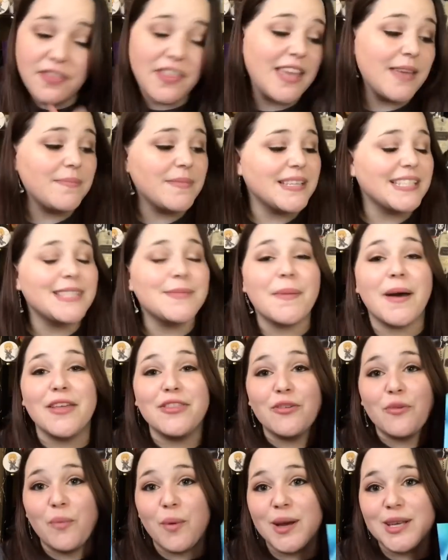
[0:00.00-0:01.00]
theme this
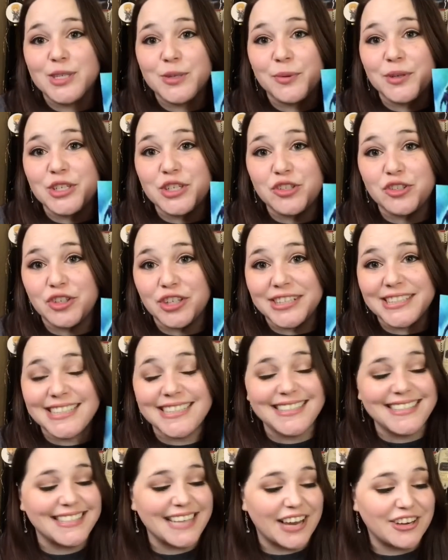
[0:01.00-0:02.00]
month was
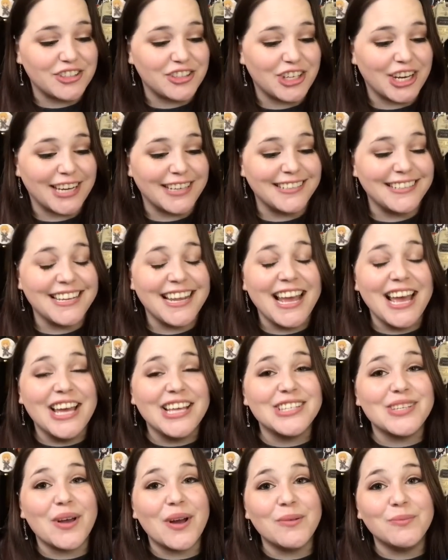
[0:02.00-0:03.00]
restricted section,
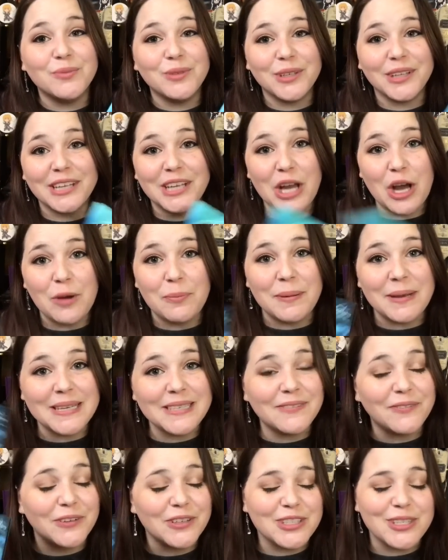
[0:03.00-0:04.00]
so I'm really
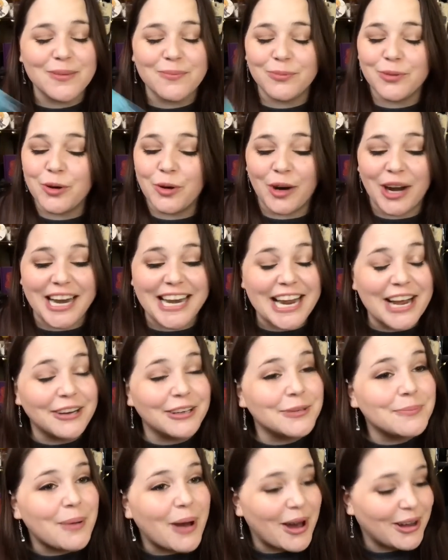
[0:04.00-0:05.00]
hoping for some great
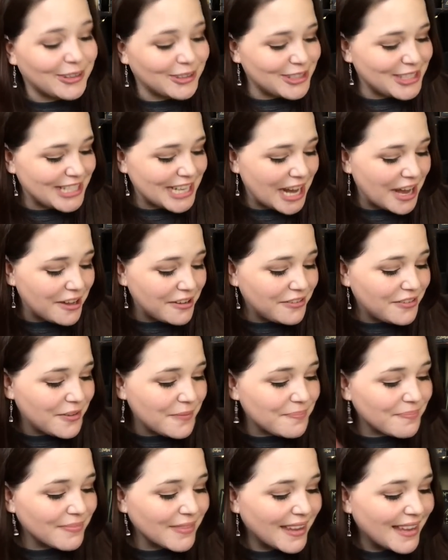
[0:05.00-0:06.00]
Harry Potter stuff.
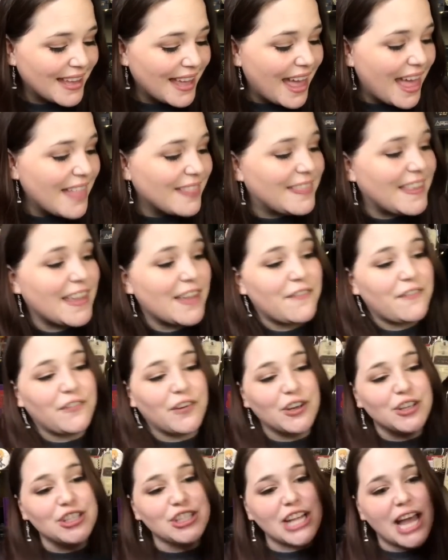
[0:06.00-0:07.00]
The
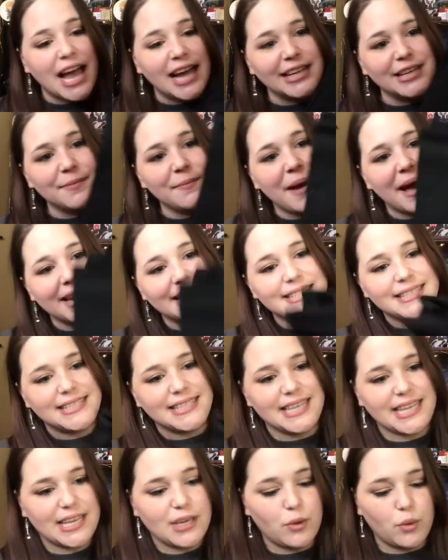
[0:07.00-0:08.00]
first item I
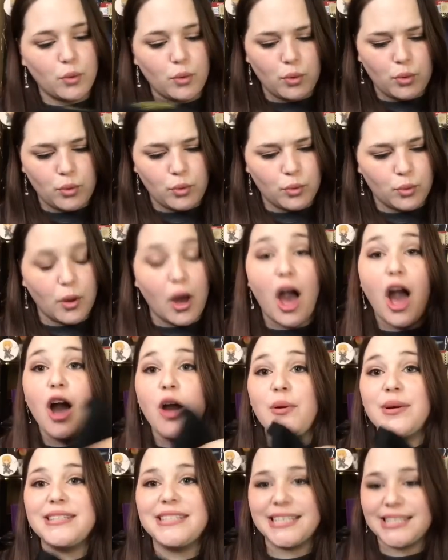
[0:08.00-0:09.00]
see, ooh,
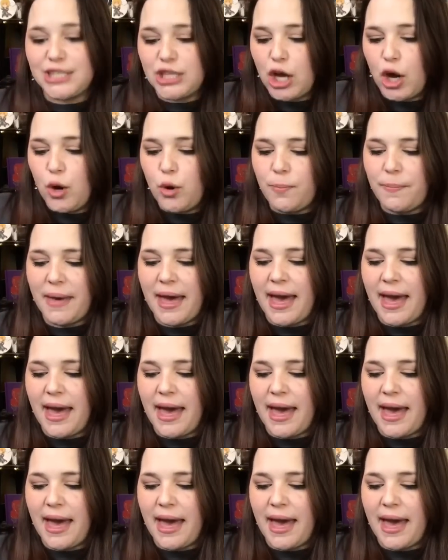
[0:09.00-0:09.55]
oh, it's a tote